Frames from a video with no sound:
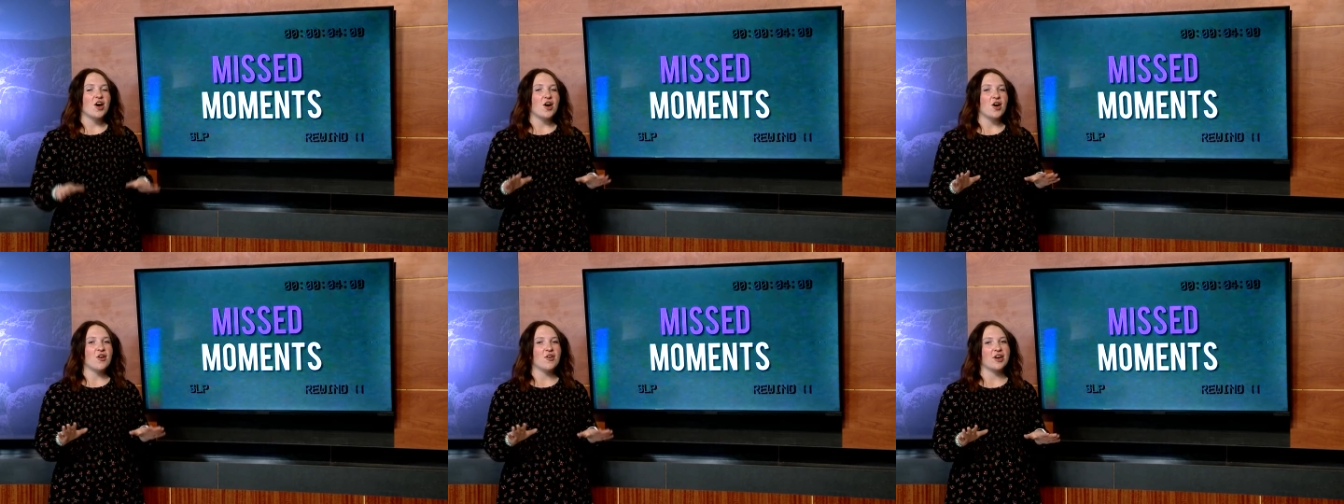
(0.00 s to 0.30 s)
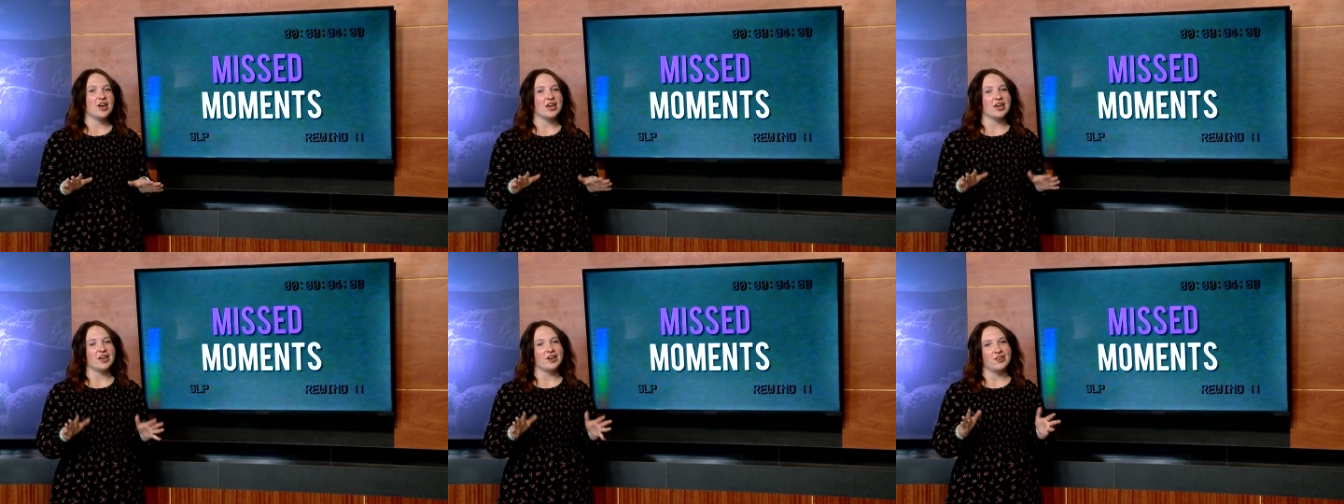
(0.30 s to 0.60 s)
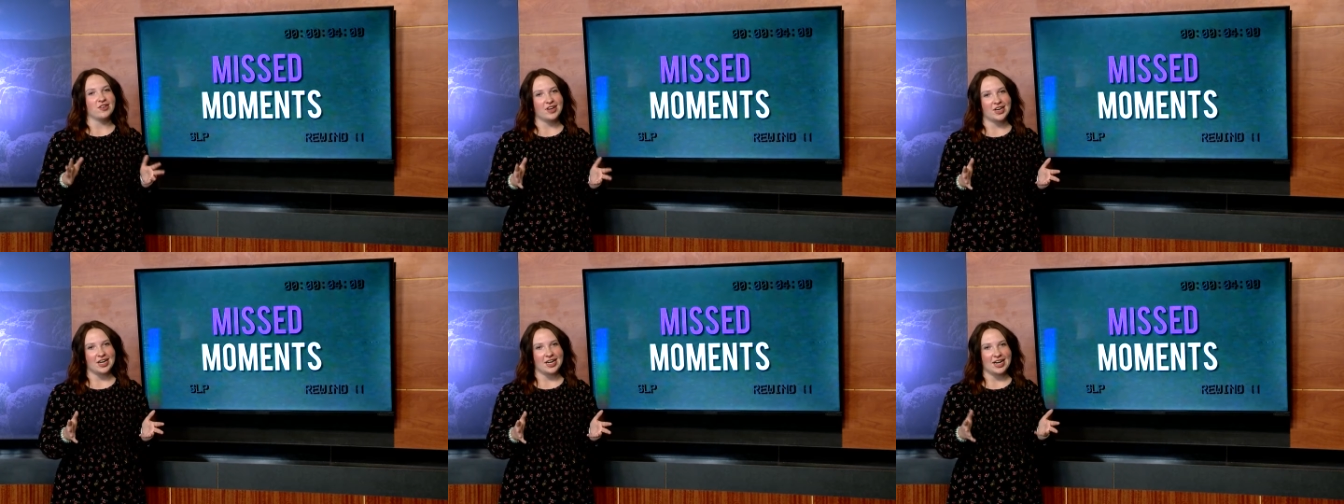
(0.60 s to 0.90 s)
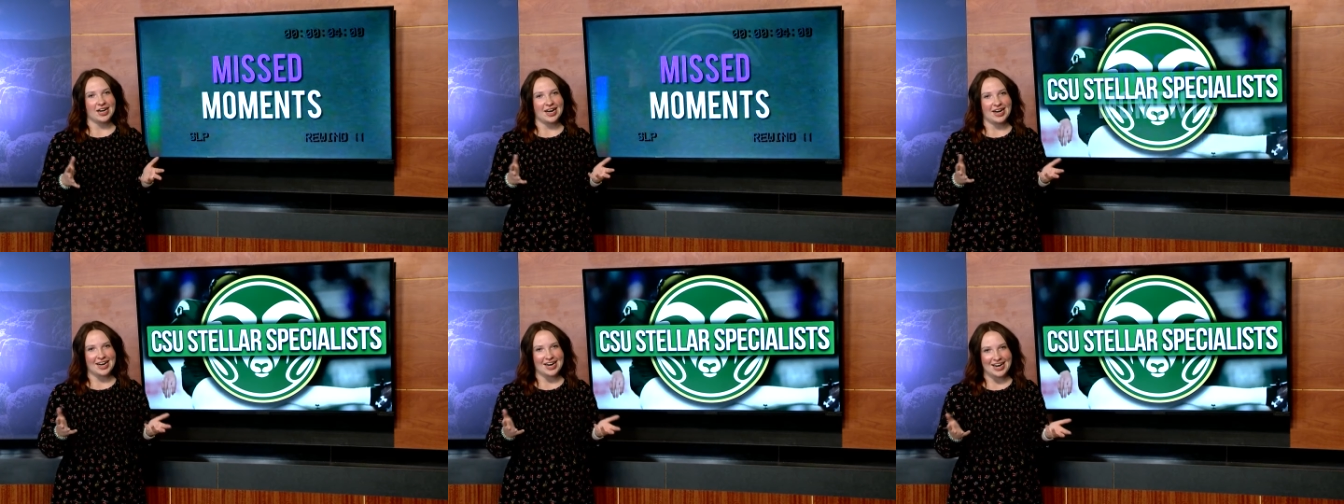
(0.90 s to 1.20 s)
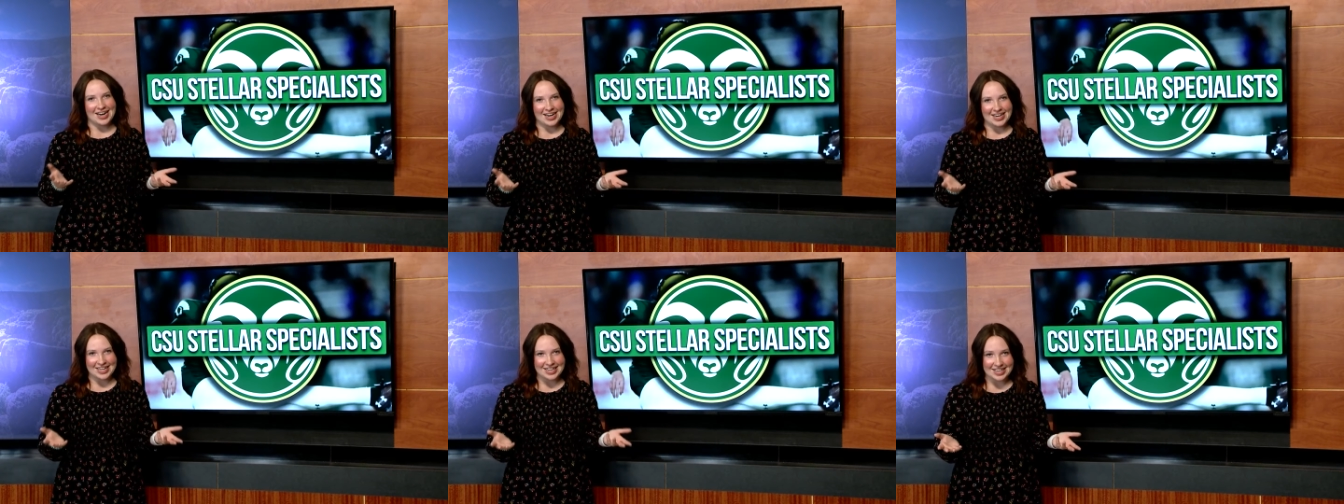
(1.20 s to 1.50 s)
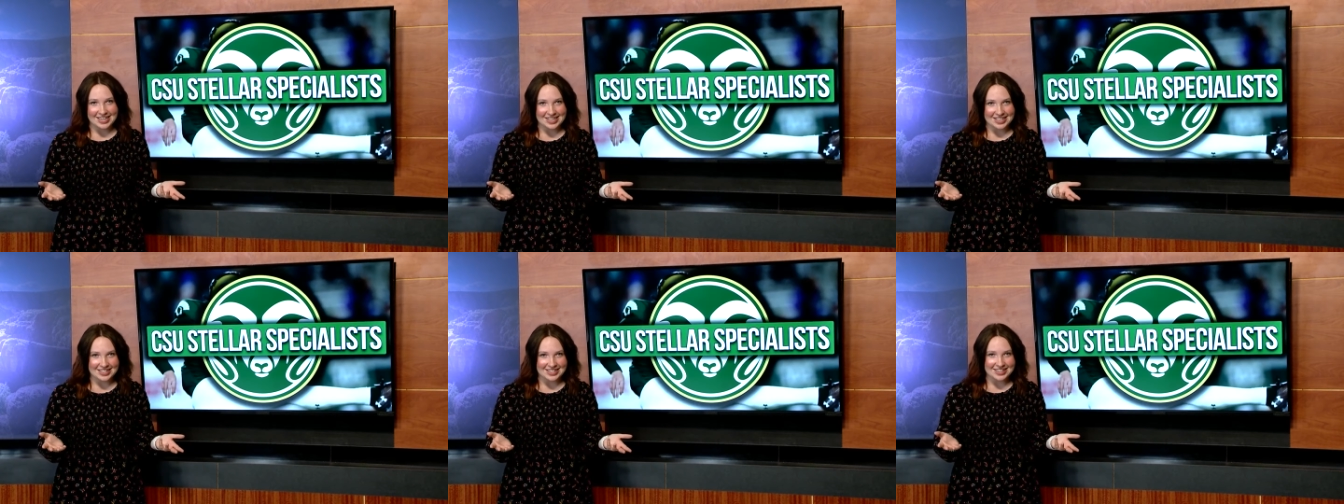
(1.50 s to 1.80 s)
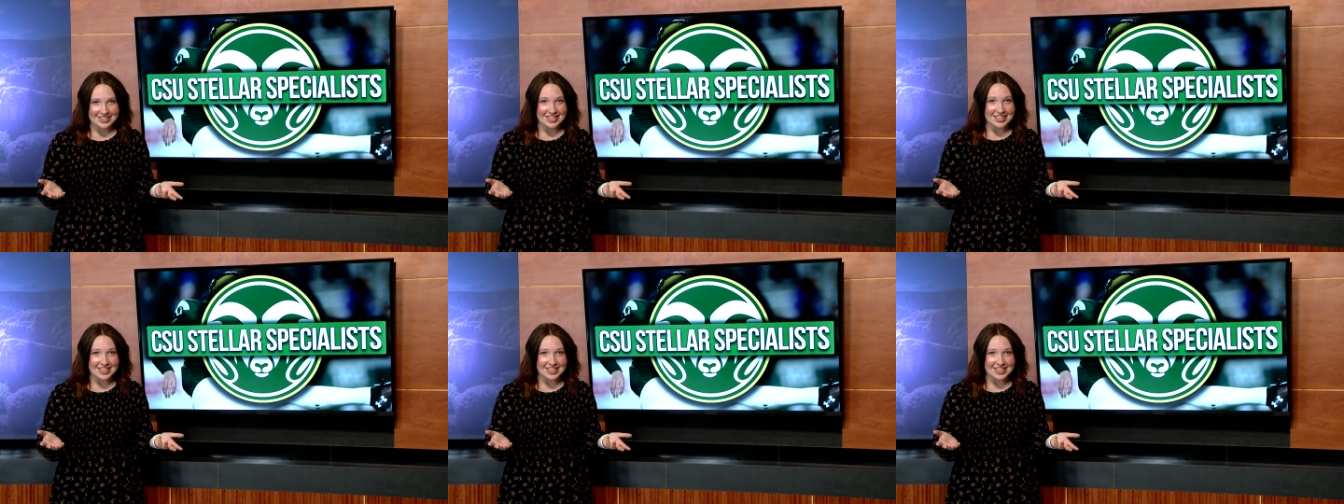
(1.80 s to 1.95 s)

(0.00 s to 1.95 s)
Okay, okay, I get it.